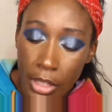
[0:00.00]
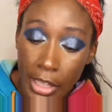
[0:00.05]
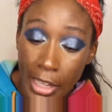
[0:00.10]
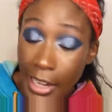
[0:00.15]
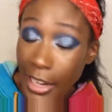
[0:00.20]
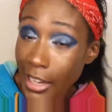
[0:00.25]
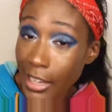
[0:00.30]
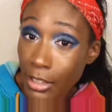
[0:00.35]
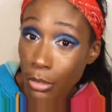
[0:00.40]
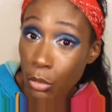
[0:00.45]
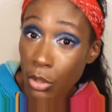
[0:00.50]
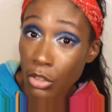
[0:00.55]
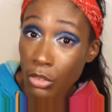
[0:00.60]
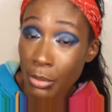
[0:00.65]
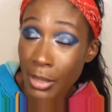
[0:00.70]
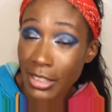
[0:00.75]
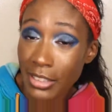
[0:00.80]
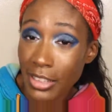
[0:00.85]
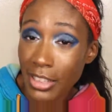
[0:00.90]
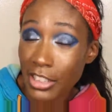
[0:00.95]
and i got the one with
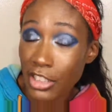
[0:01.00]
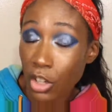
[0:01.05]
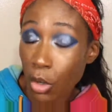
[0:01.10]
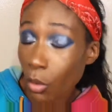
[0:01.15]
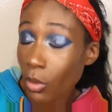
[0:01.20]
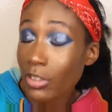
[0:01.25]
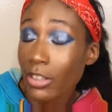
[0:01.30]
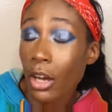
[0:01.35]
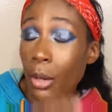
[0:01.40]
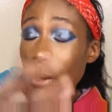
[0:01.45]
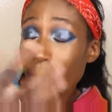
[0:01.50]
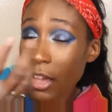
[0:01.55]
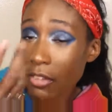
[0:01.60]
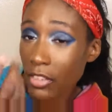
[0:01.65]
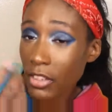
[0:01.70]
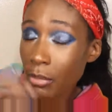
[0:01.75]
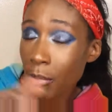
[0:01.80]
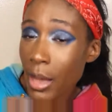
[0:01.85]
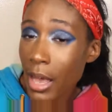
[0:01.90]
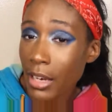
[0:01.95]
my skin tone because i already have
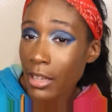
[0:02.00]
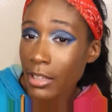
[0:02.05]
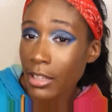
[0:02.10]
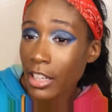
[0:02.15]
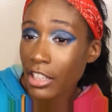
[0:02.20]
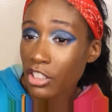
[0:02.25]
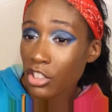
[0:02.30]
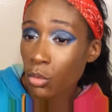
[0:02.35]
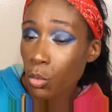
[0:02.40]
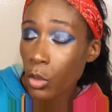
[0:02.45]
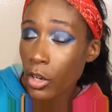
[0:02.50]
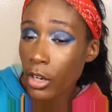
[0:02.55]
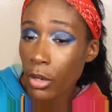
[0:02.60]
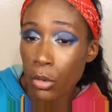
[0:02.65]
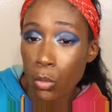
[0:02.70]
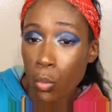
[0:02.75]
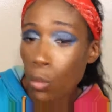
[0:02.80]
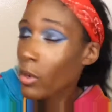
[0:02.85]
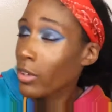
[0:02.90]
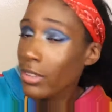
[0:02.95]
his matte collection where
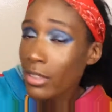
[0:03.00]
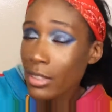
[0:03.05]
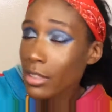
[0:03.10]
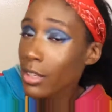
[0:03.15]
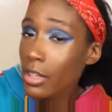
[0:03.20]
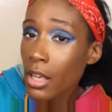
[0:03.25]
it wasn't